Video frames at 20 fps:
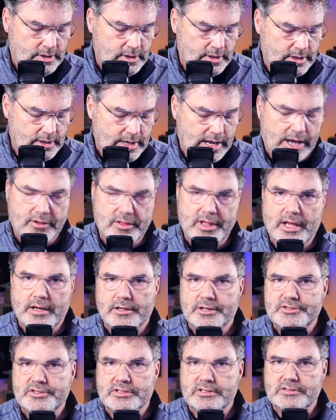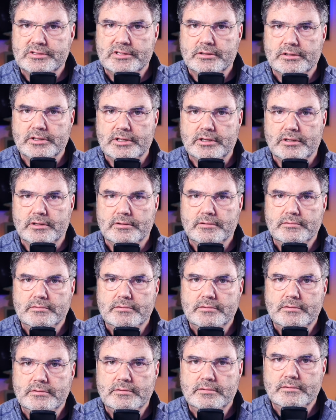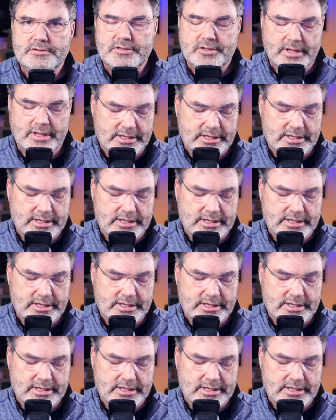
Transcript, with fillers: And now that list is deleted. So